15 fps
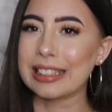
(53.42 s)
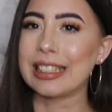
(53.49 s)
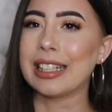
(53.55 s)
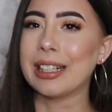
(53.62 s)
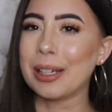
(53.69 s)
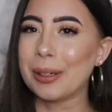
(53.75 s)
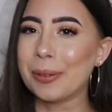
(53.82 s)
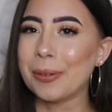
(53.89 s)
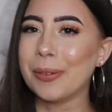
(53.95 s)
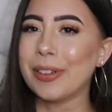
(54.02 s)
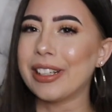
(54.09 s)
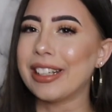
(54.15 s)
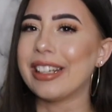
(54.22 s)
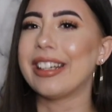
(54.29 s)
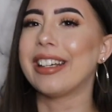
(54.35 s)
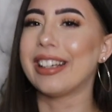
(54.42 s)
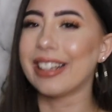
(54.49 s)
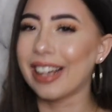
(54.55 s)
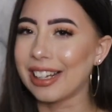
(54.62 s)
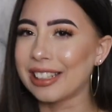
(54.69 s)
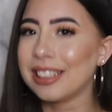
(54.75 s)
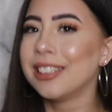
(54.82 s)
you know,
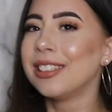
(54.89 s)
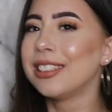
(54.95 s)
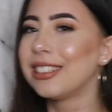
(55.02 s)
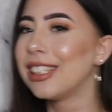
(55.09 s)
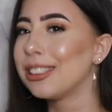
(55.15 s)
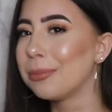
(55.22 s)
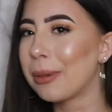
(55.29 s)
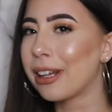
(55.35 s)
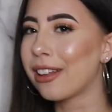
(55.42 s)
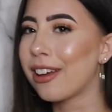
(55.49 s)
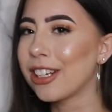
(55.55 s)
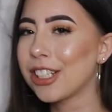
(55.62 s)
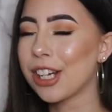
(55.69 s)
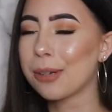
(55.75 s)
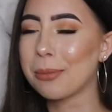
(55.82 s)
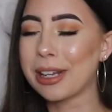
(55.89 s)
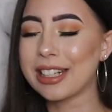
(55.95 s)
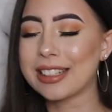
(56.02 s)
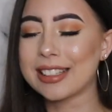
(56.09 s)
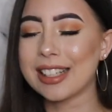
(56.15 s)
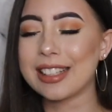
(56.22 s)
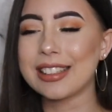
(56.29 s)
does my logic
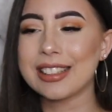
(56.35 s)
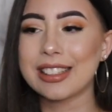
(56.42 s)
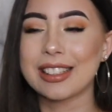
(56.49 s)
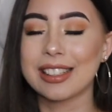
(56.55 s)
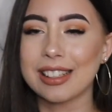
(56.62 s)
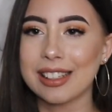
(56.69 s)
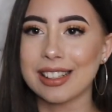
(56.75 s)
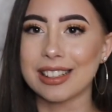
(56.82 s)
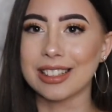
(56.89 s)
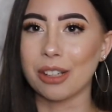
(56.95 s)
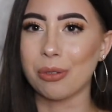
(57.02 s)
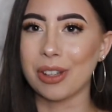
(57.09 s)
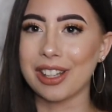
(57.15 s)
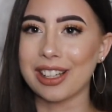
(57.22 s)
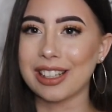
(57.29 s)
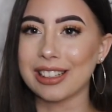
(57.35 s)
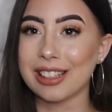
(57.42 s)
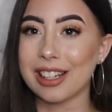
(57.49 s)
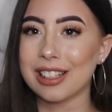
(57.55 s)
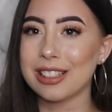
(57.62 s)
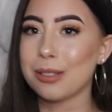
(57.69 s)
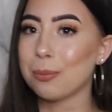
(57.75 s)
make sense? Because I feel like it
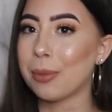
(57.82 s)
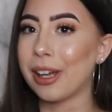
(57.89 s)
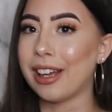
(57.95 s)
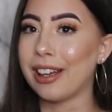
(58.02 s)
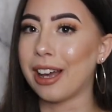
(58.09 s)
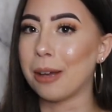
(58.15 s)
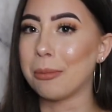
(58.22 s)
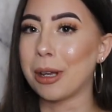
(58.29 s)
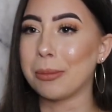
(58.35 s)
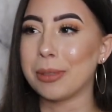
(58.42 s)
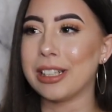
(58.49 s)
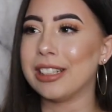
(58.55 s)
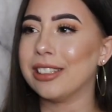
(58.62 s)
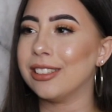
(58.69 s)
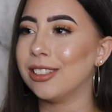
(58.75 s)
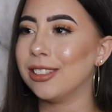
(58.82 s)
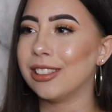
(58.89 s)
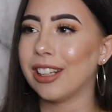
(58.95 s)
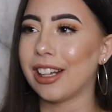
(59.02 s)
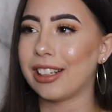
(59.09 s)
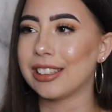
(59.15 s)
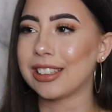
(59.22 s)
does, but I might be
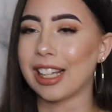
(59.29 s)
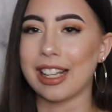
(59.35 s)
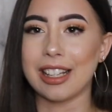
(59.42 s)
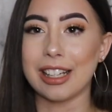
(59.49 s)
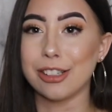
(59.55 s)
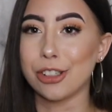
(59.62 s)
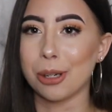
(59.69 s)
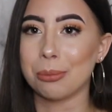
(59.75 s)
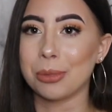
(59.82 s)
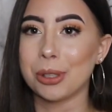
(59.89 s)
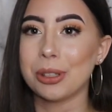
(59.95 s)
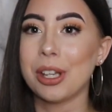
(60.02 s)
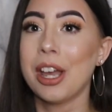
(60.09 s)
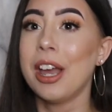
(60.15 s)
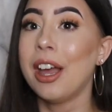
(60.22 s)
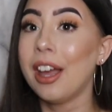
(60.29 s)
like saying it jumbled.